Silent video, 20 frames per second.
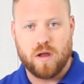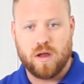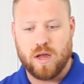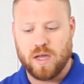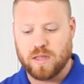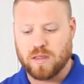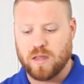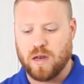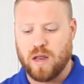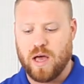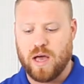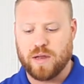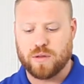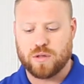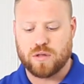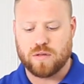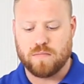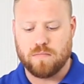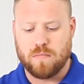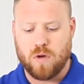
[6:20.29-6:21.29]
It's a lot
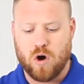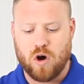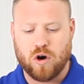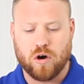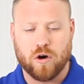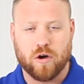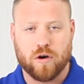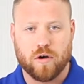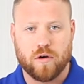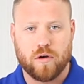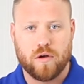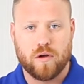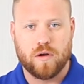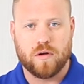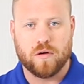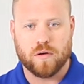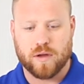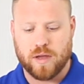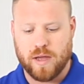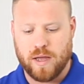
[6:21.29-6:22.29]
smaller,
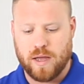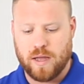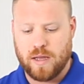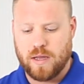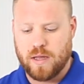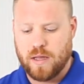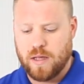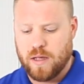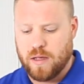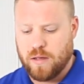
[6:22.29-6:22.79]
okay?